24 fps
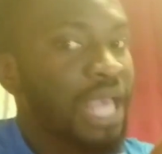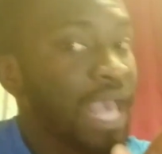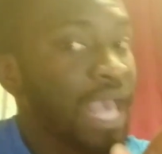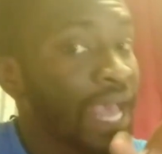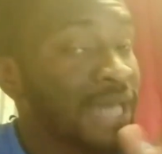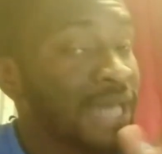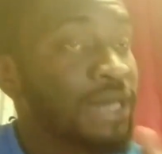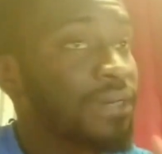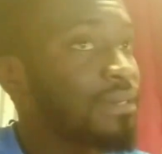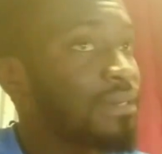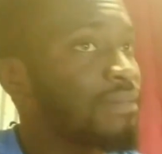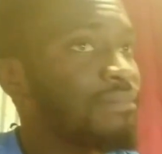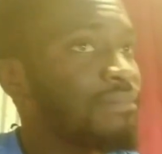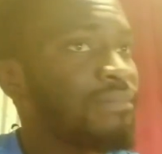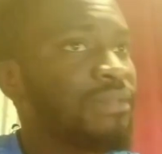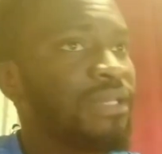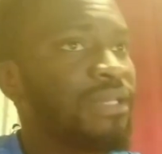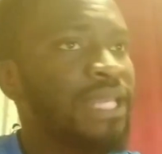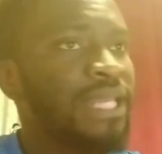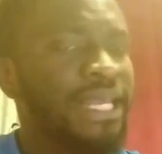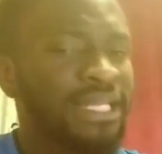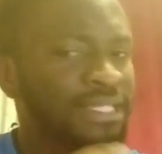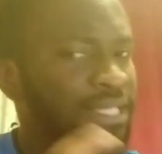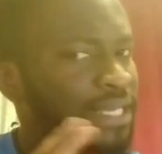And
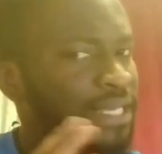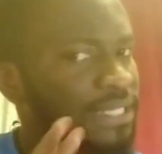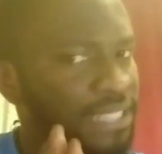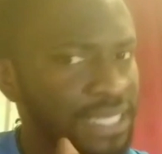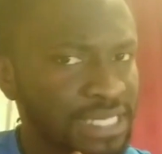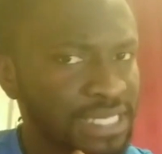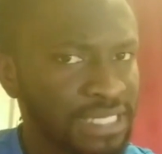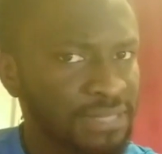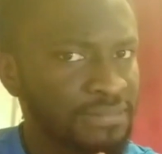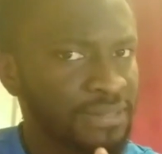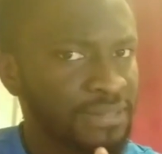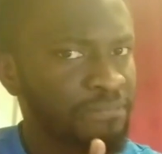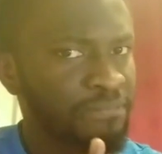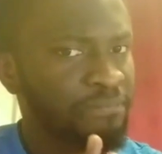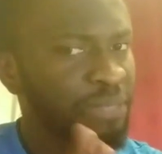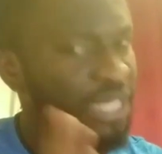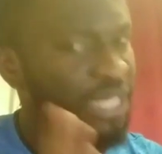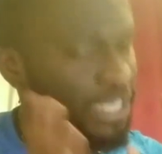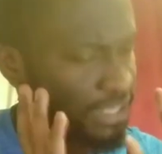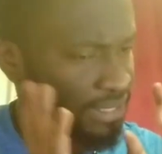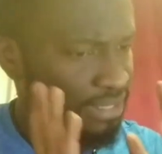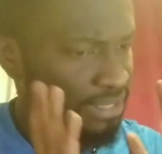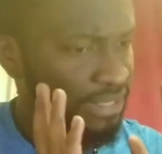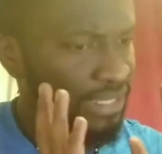ladies and gentlemen,
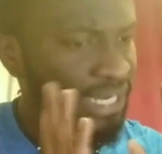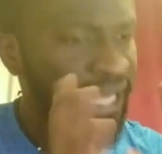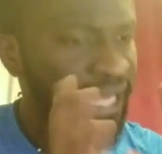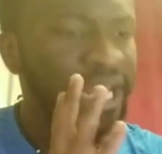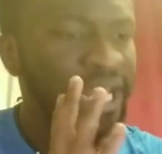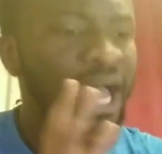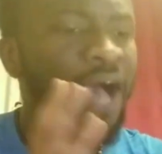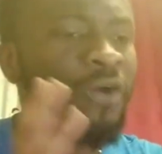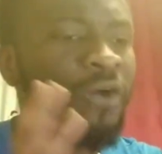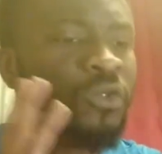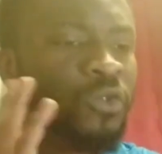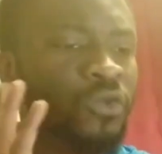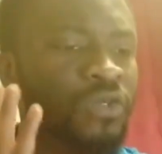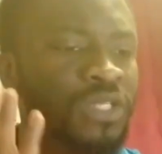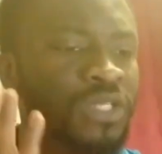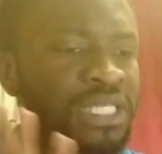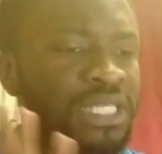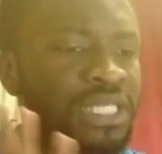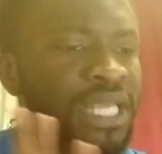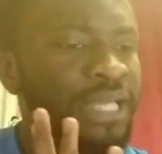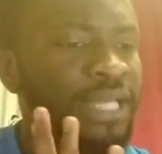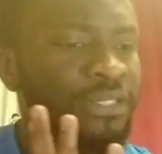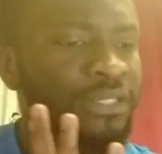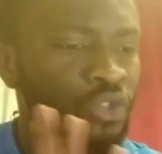please learn how to
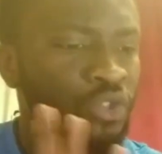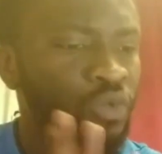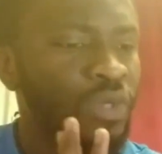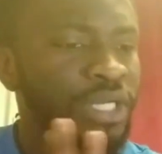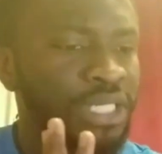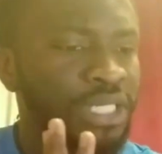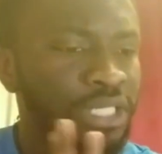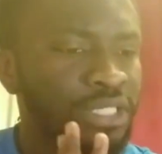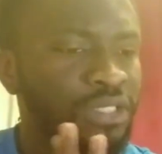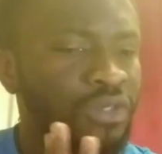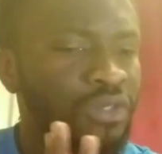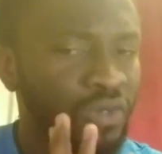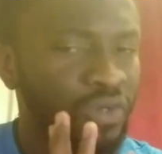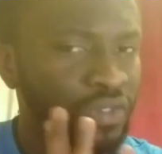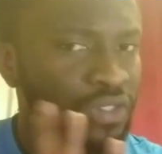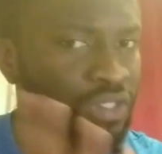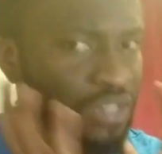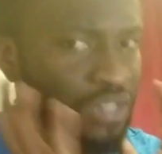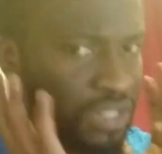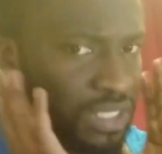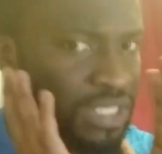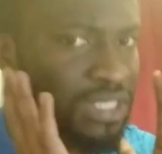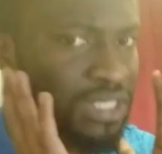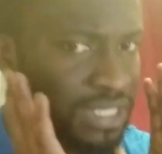descend to a discourse.
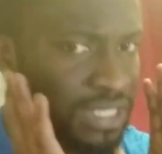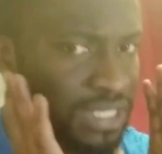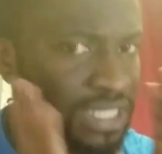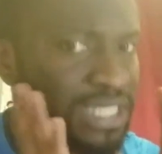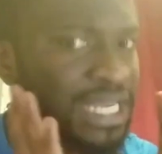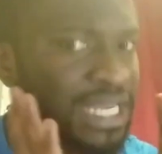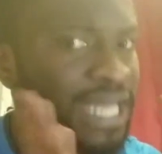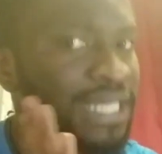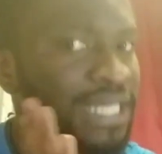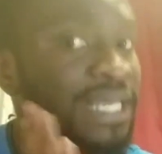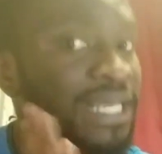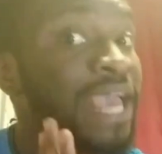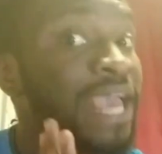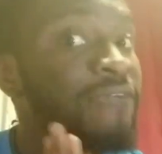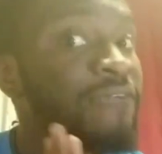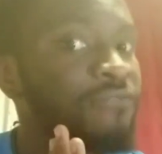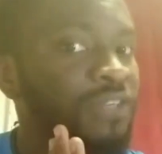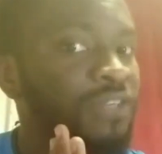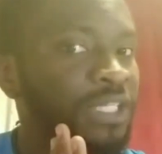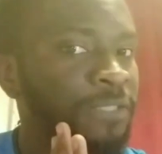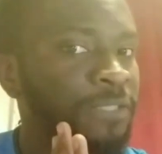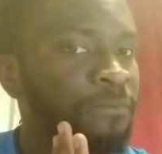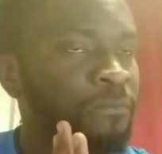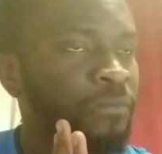Descend
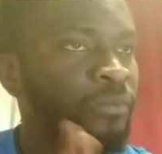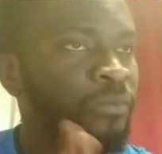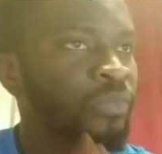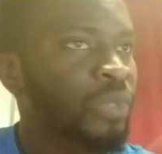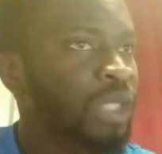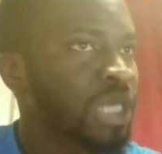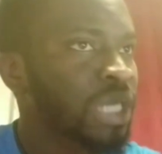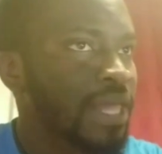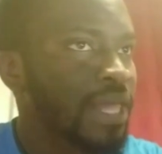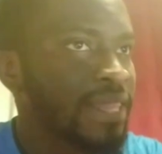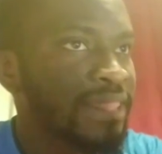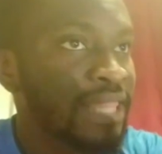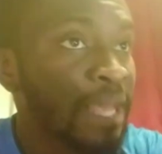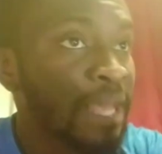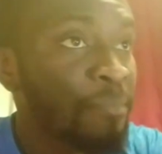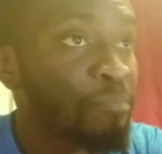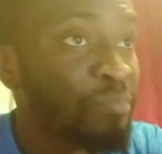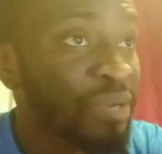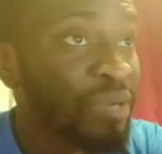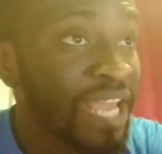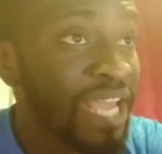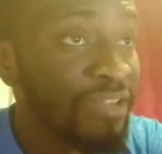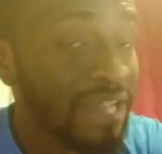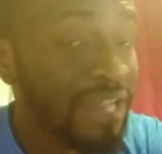carefully.
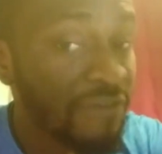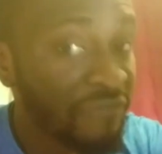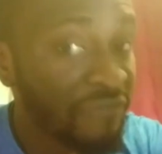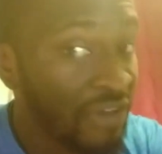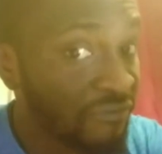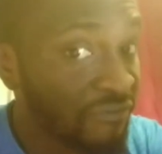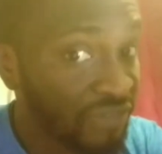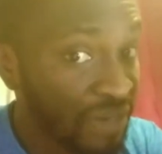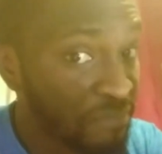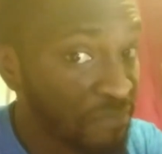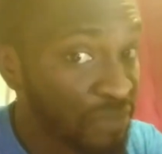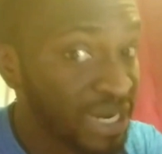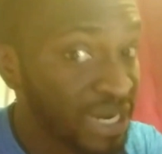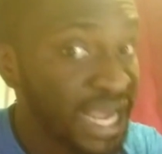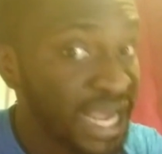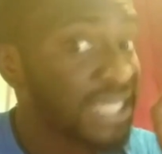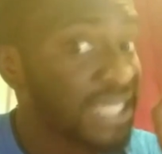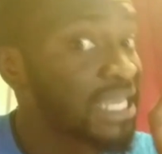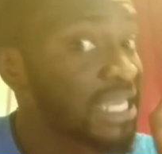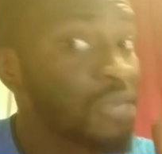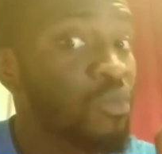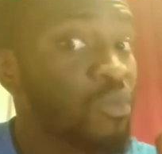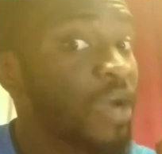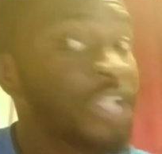The 50
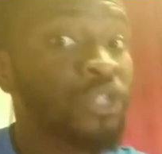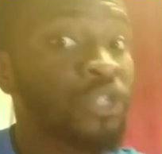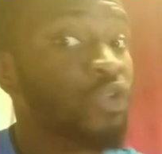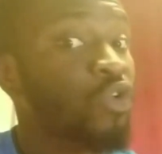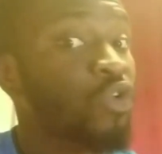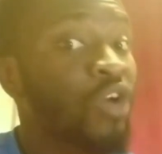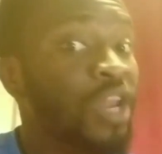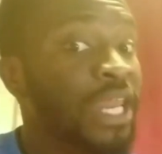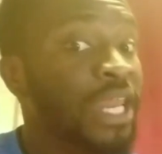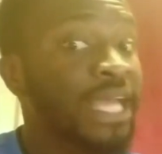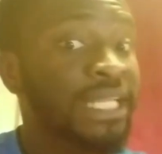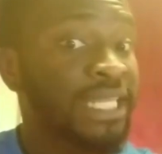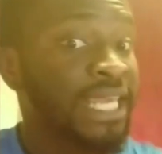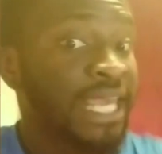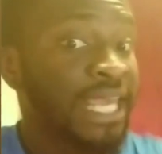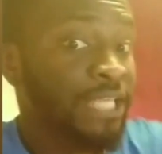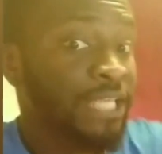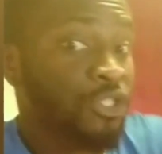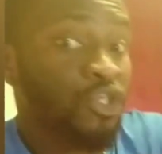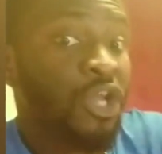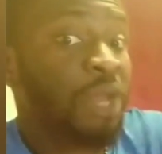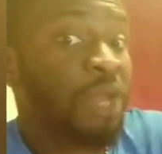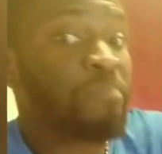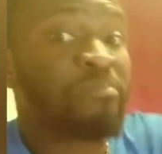prayers he went to collect, he
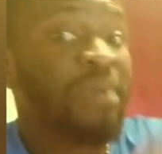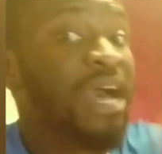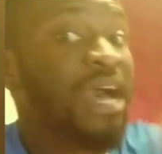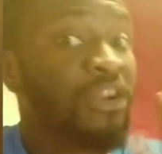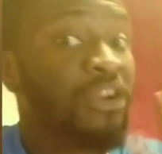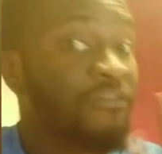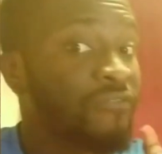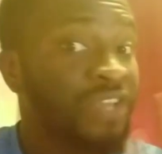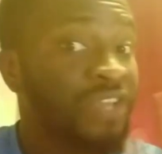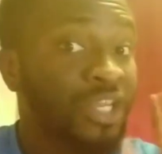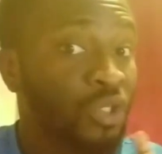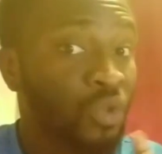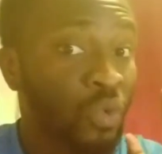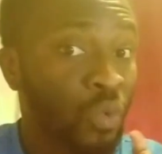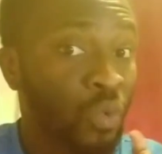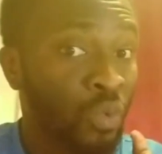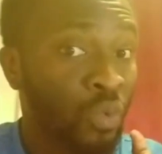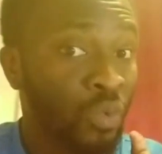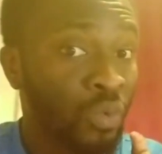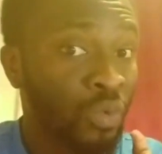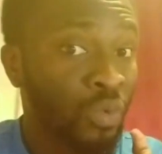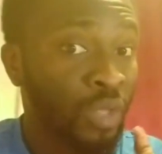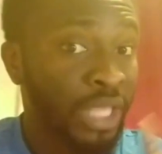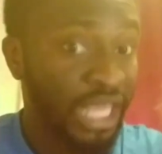is not part of it
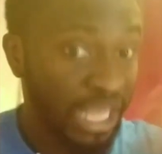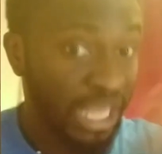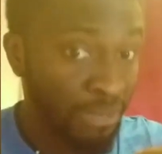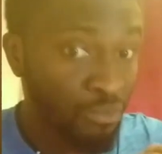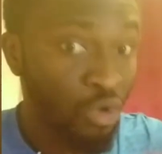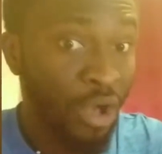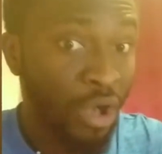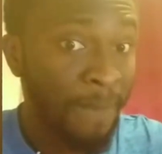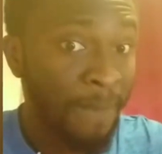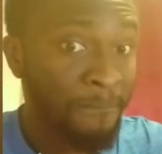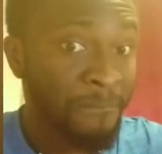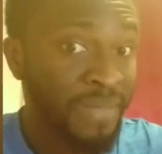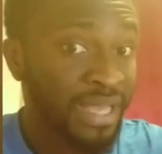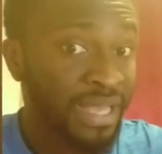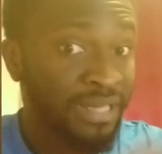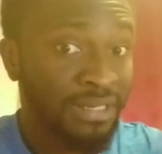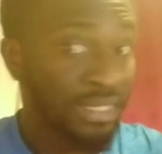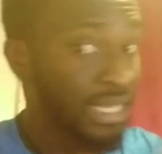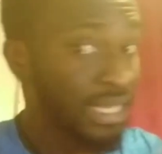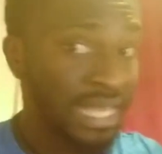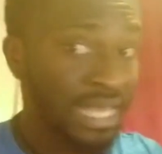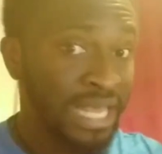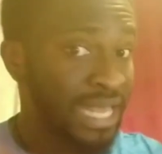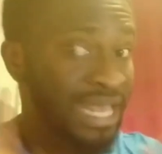all. He,
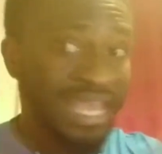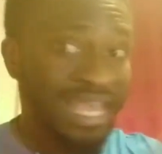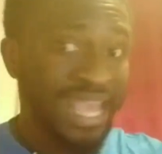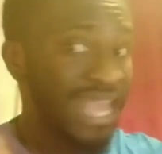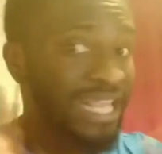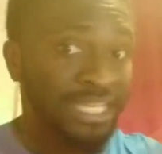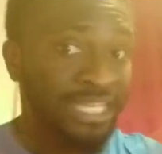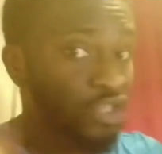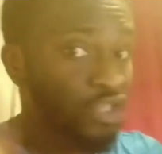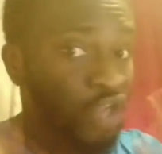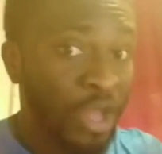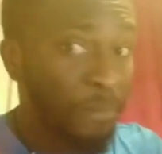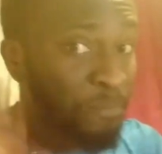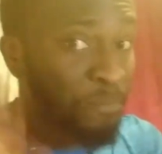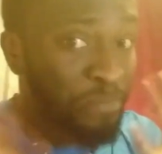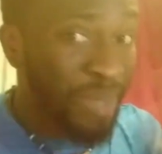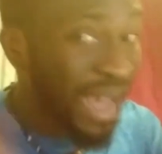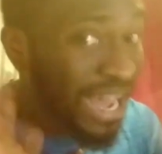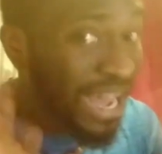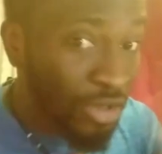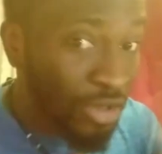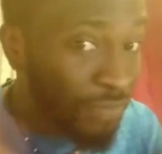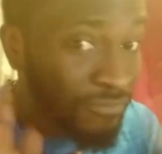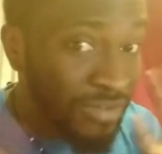Muhammad, he's not
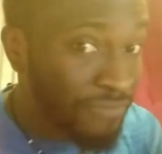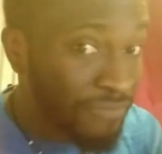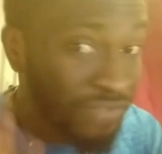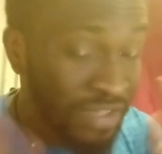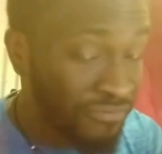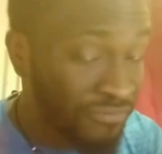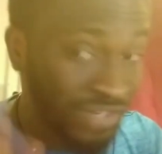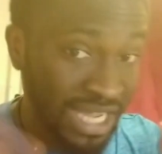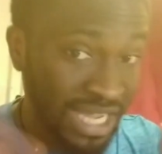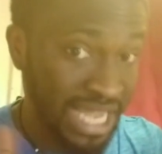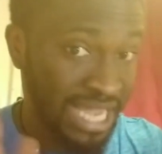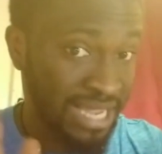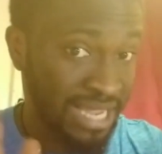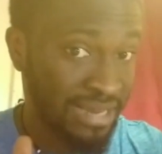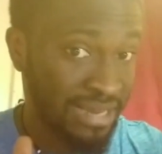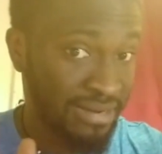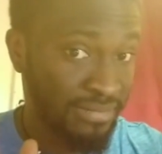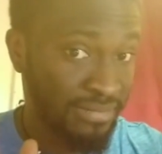part of the 50.